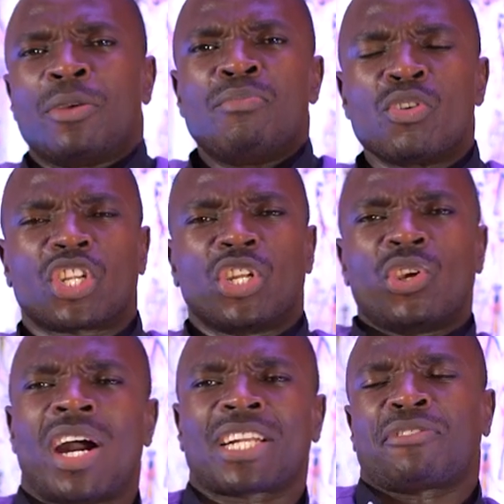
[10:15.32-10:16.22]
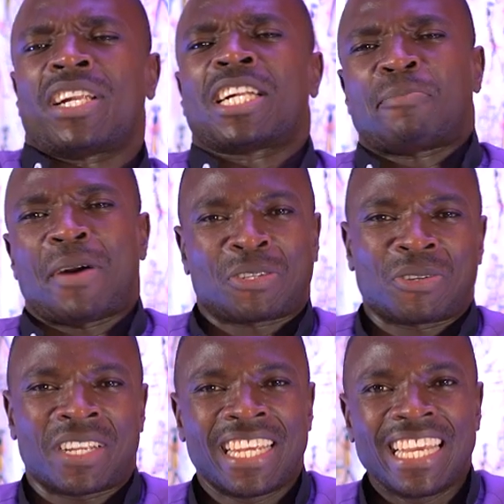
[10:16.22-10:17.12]
the beauty in your heart for that
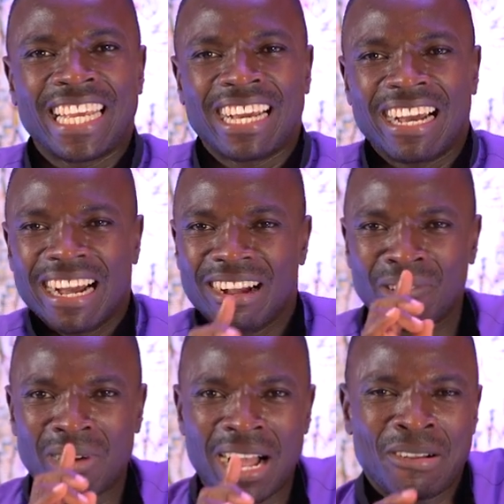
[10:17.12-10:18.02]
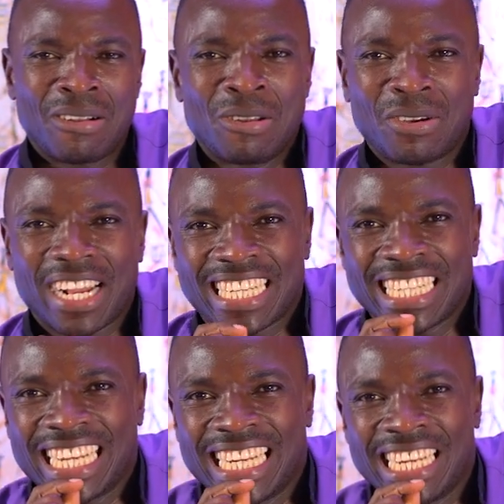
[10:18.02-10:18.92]
person. Wow, look at
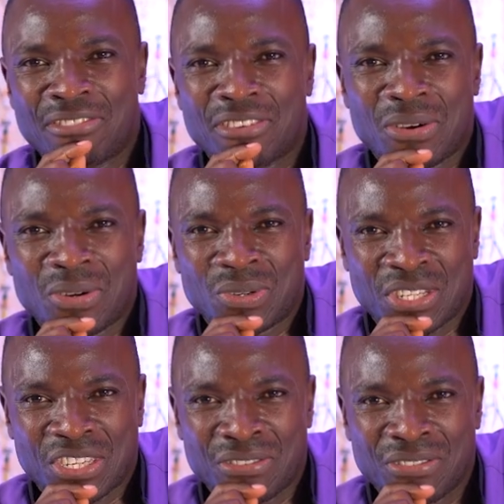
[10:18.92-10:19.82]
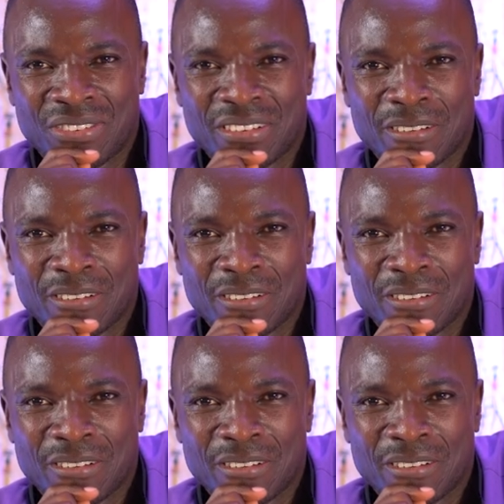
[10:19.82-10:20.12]
the relief you are going to receive.